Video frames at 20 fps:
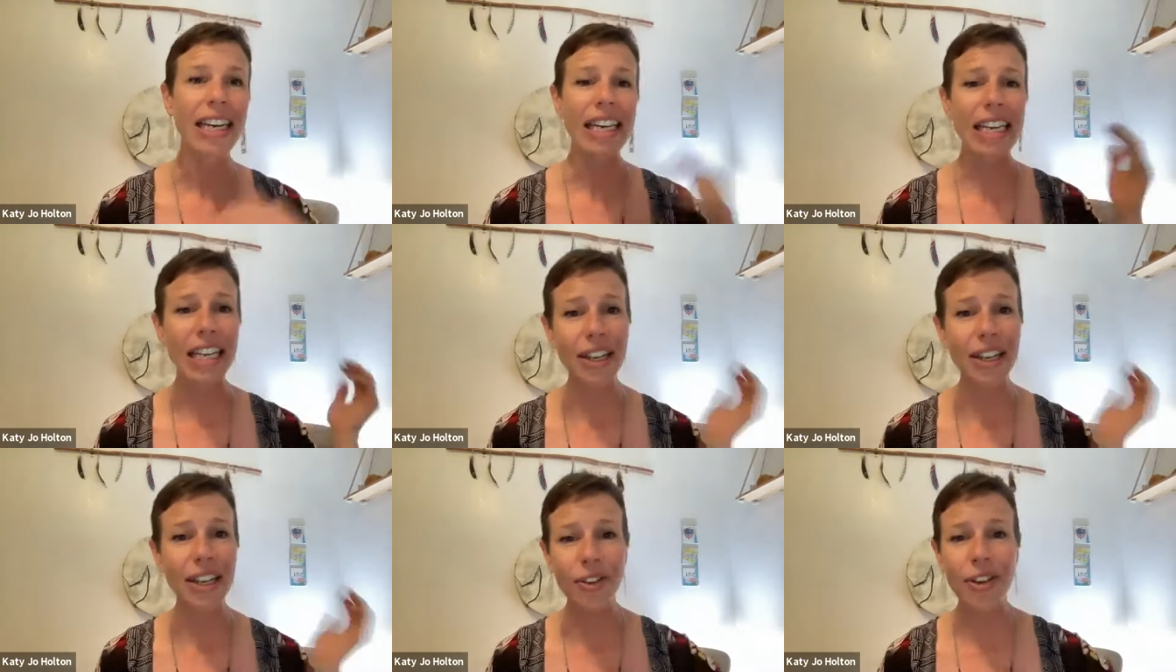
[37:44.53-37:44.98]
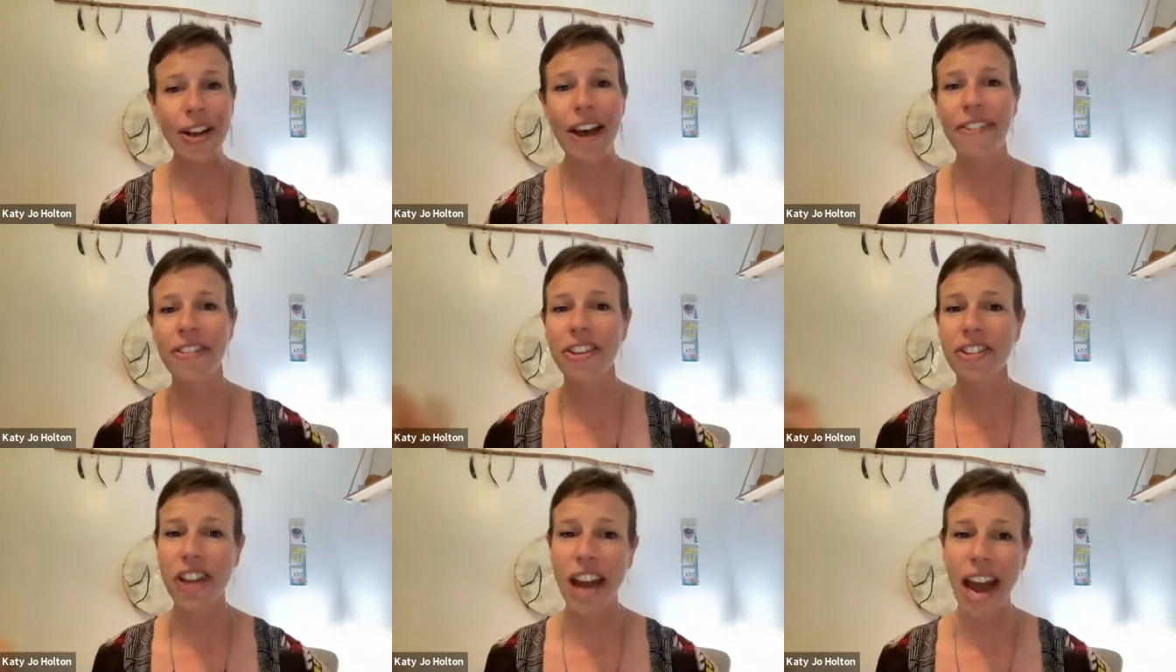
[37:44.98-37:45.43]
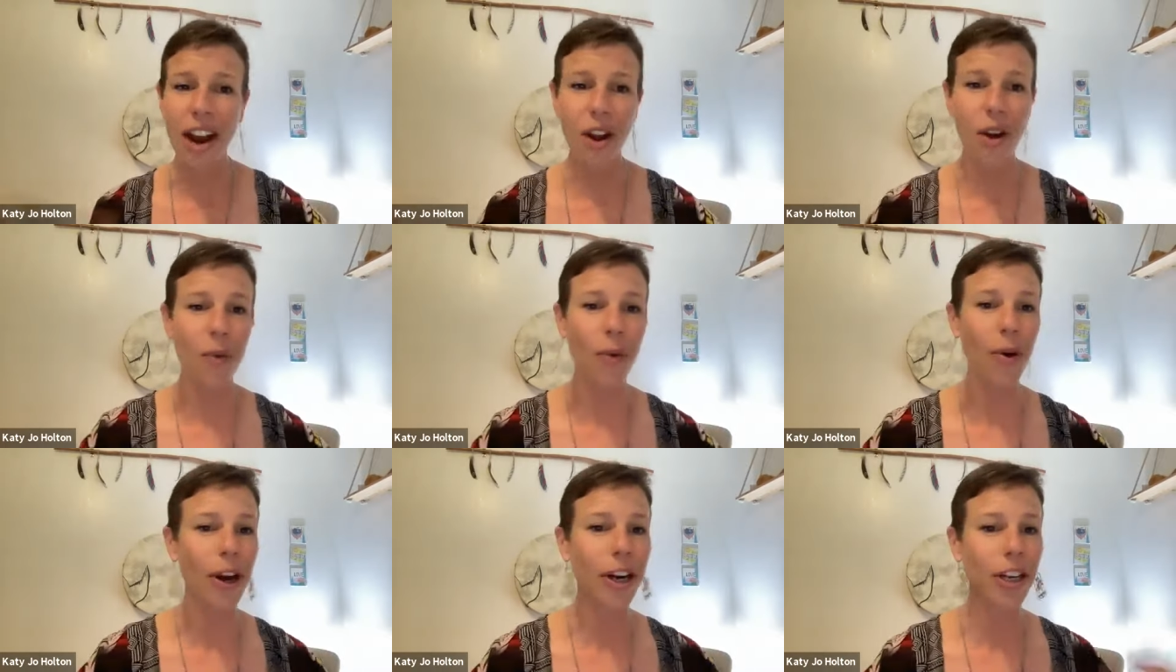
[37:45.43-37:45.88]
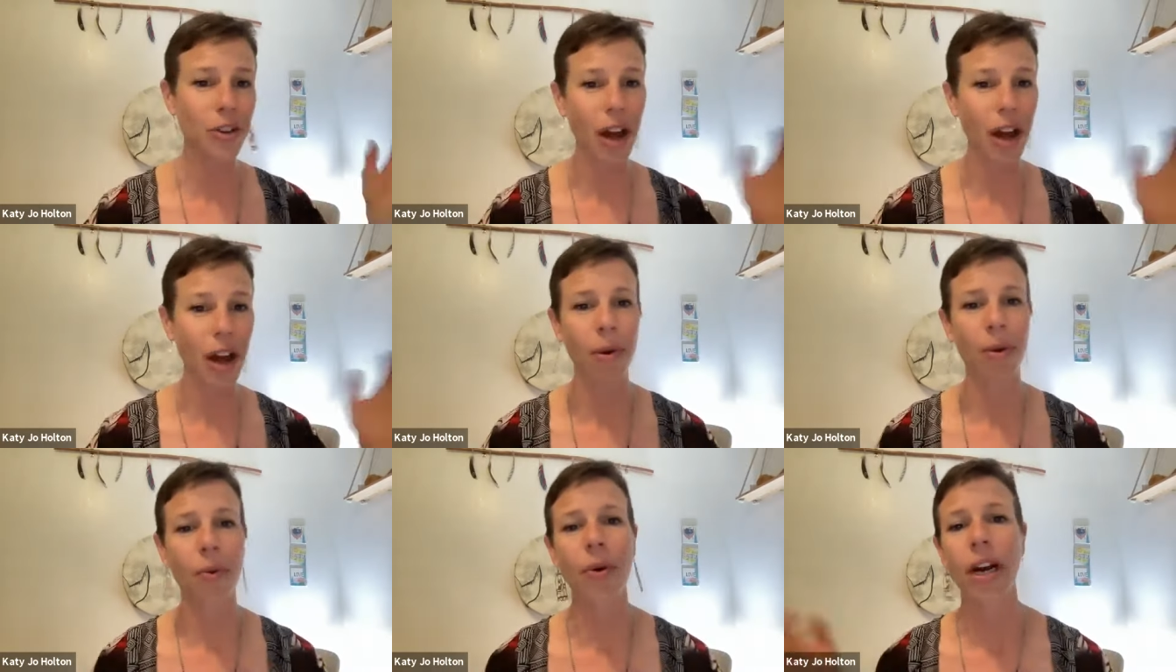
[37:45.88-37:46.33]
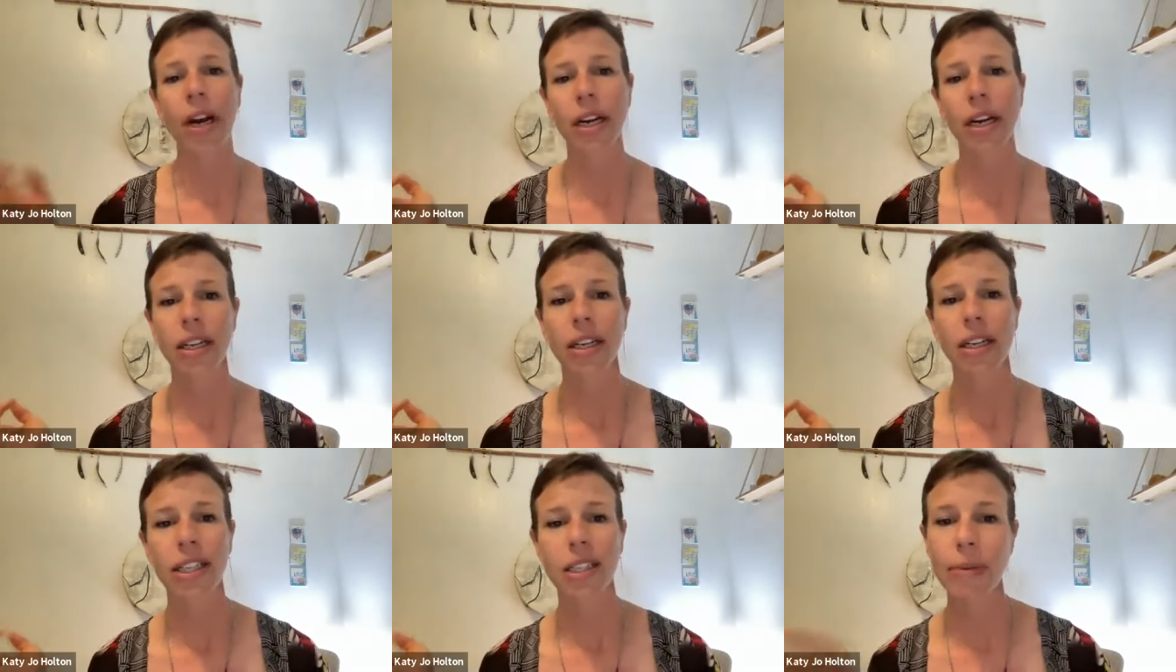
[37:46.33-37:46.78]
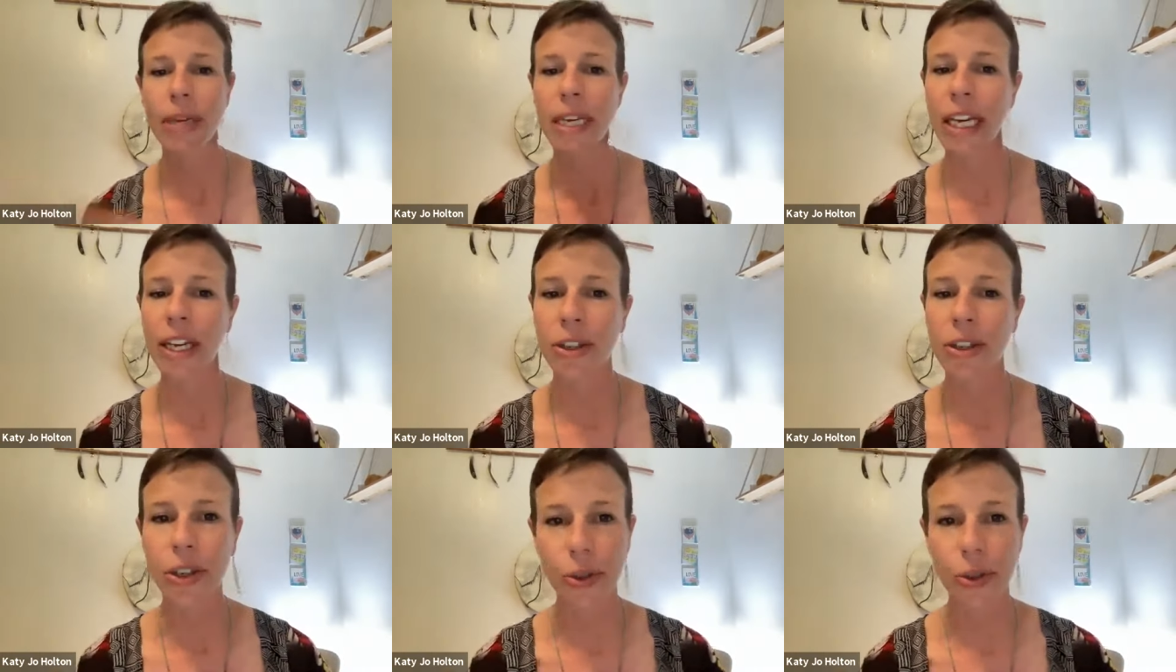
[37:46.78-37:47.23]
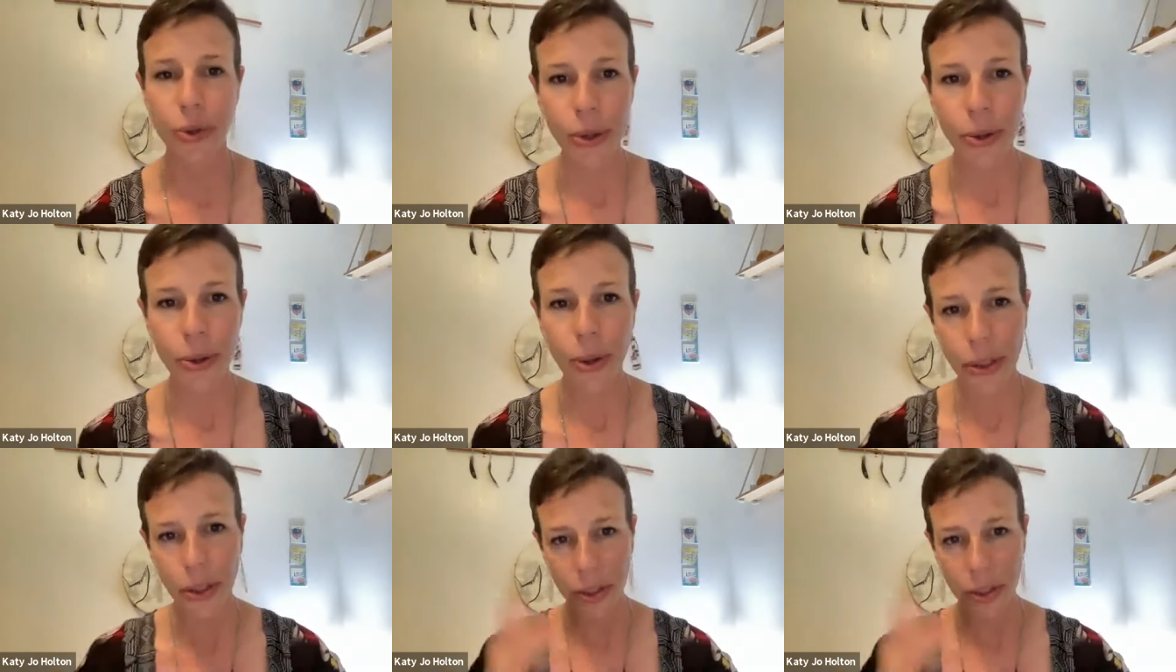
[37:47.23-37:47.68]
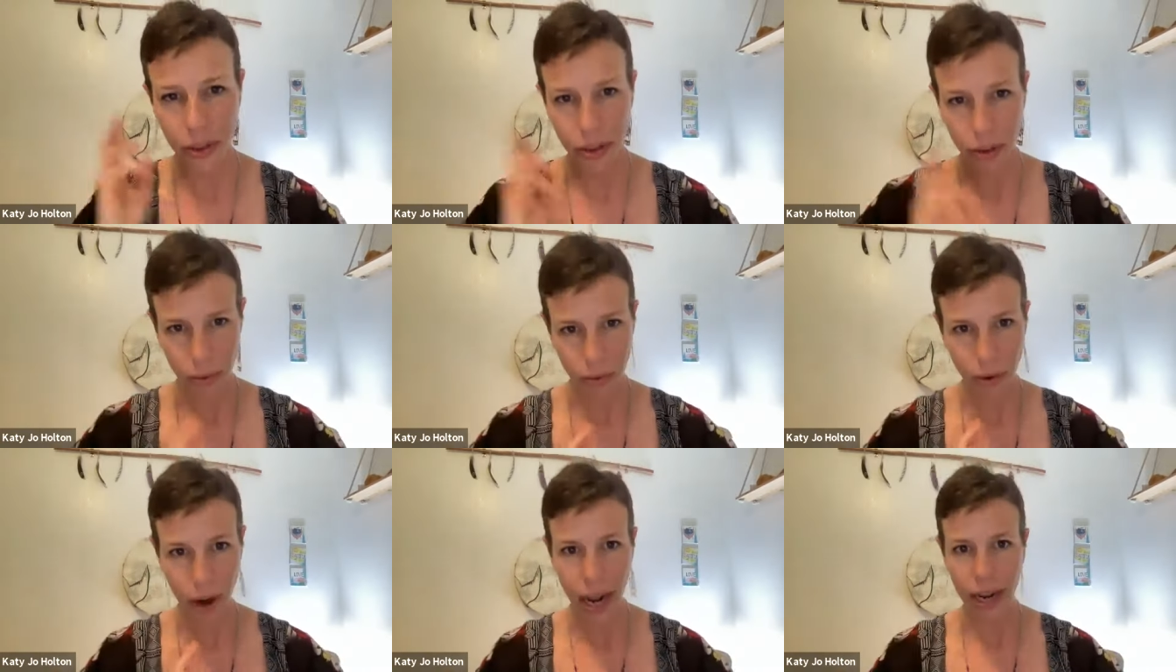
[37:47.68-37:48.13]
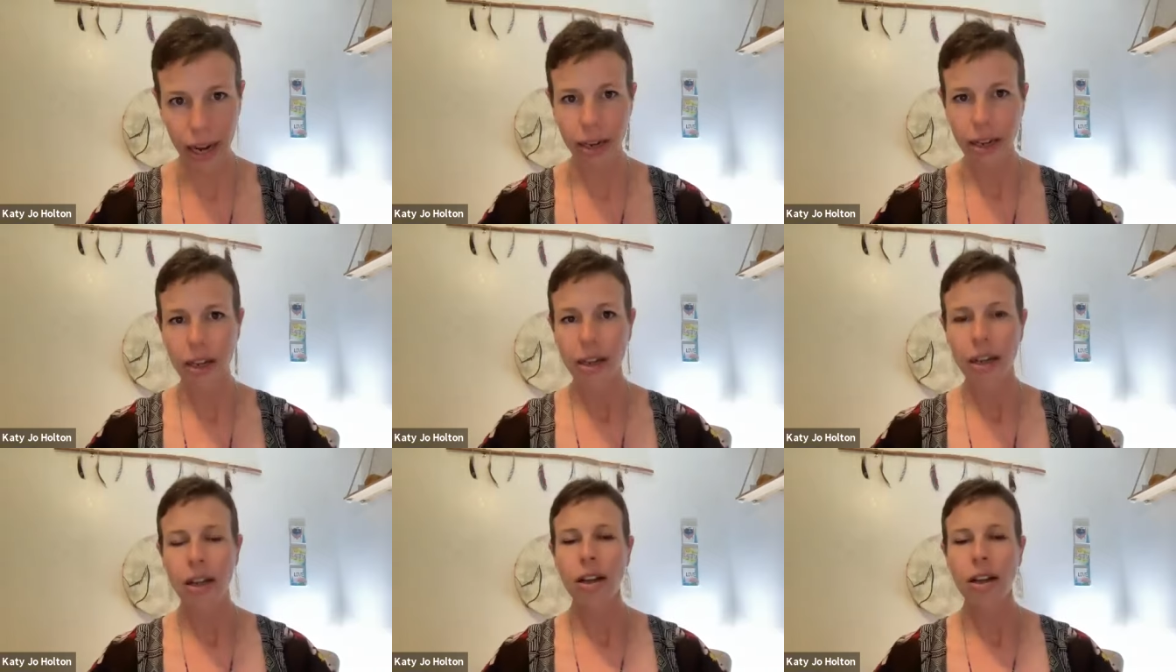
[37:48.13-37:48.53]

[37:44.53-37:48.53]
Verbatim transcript: ego death, shadow work, trauma work, speaking truth, right?